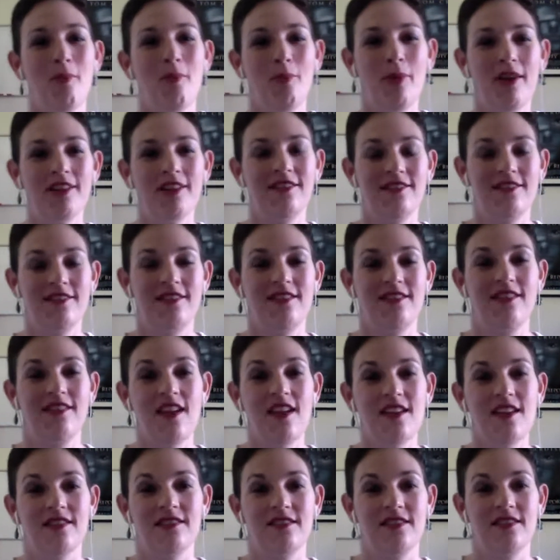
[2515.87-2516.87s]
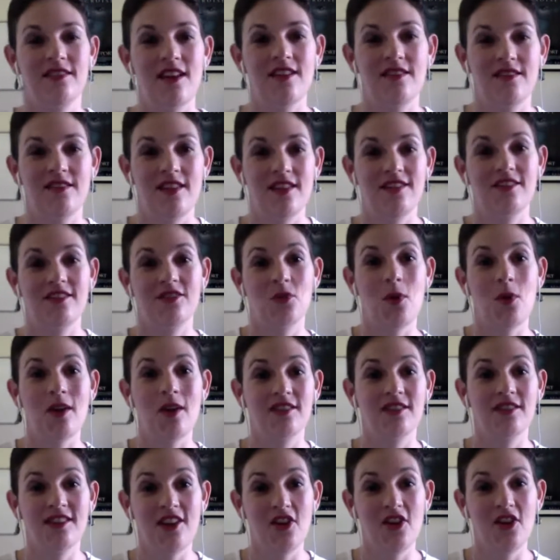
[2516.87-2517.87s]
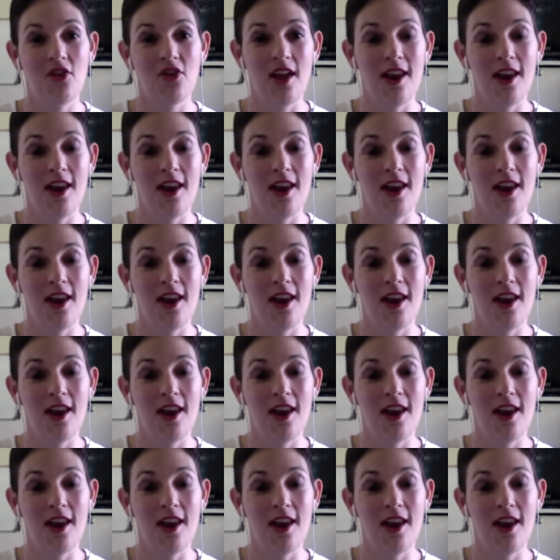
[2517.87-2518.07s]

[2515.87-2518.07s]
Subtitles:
But yes, that's quite scary.